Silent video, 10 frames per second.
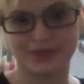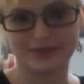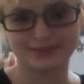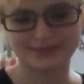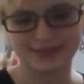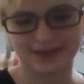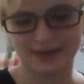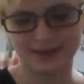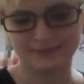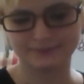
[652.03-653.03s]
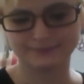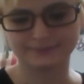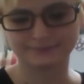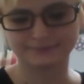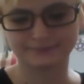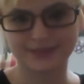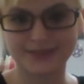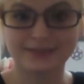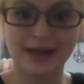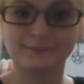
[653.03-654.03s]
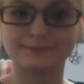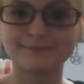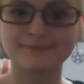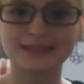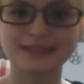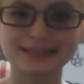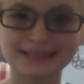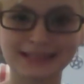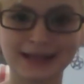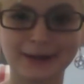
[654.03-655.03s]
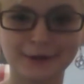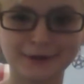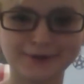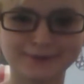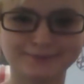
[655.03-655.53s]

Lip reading: things. So yeah, see you later.